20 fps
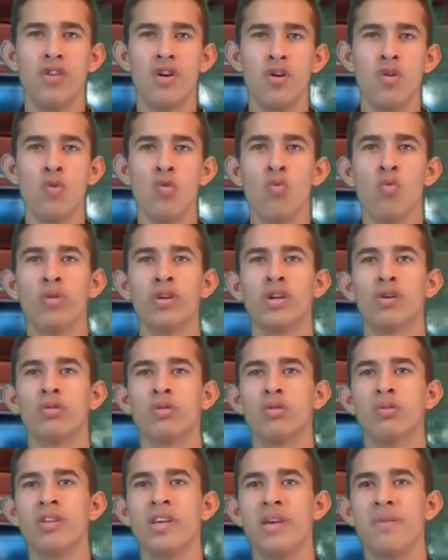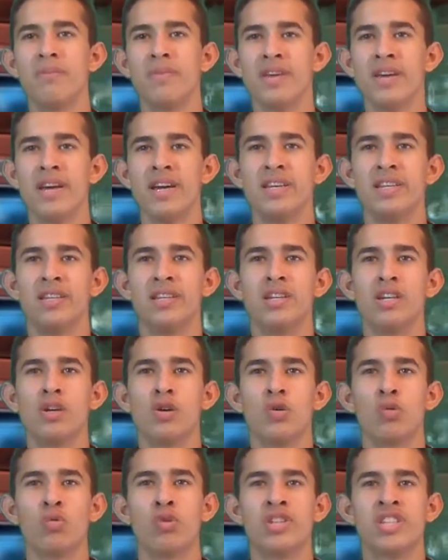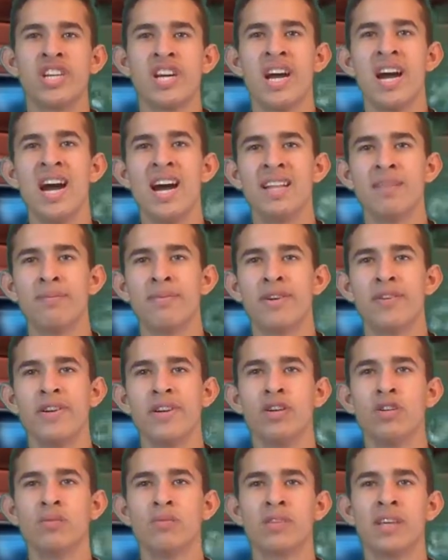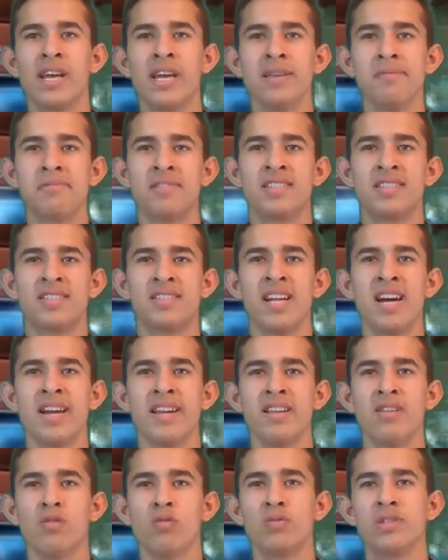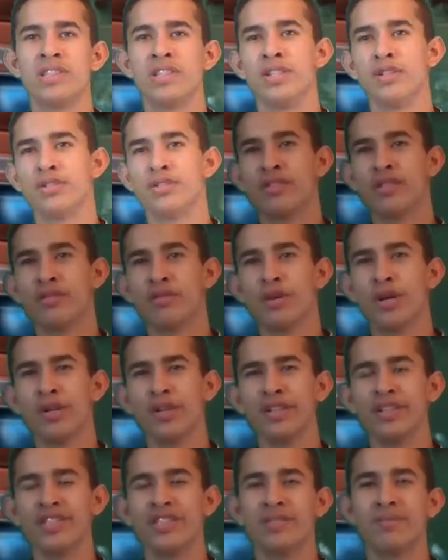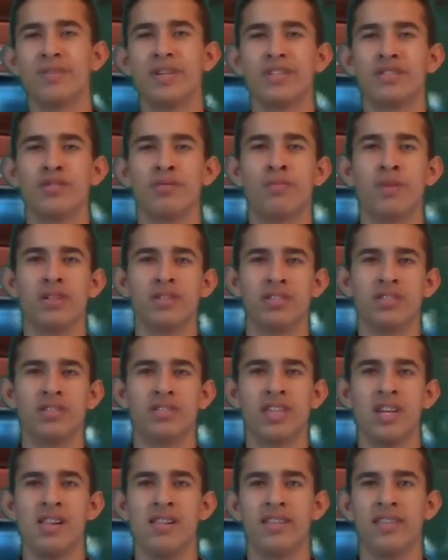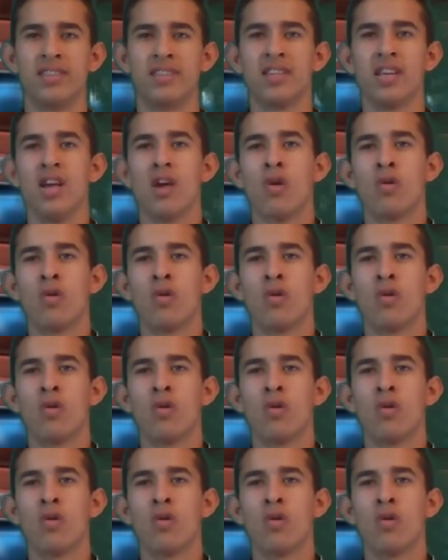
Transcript: Now we go to the NBA, which had very good games, starting with Houston Rockets versus Boston Celtics,